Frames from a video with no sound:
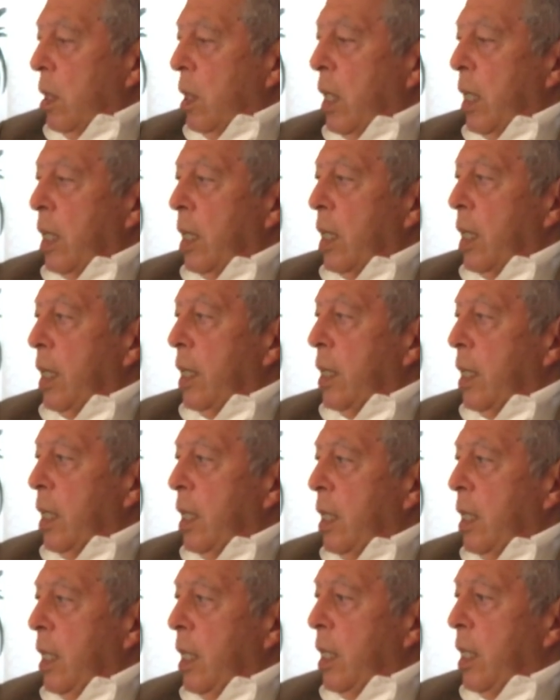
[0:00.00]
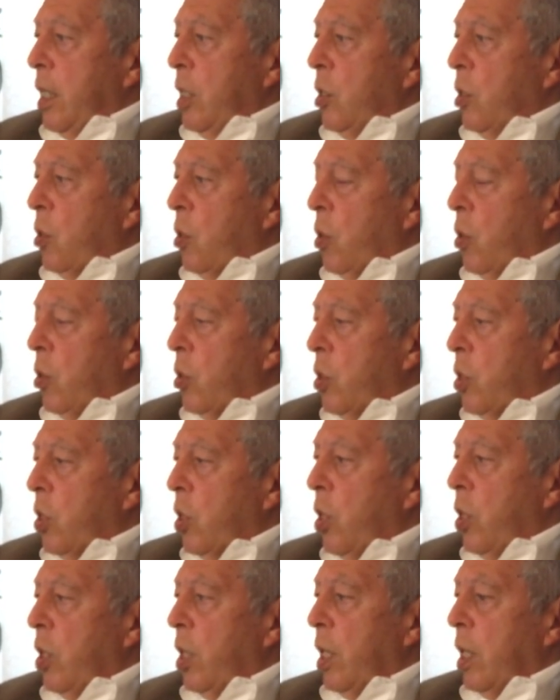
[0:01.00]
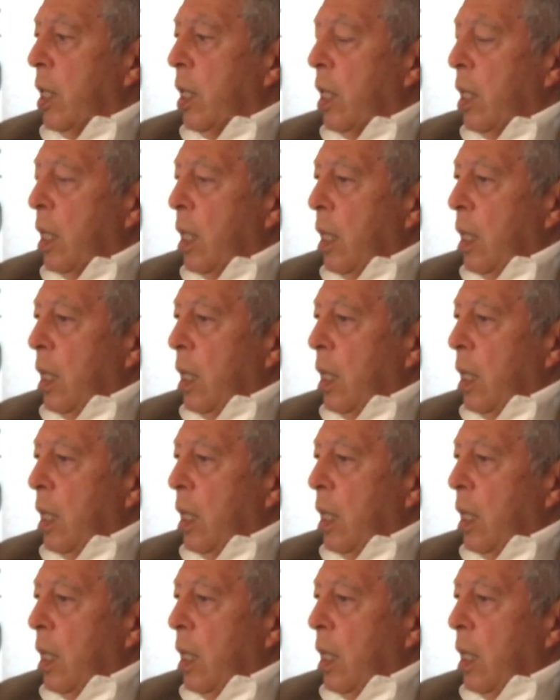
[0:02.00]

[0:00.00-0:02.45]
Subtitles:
And it is a concerning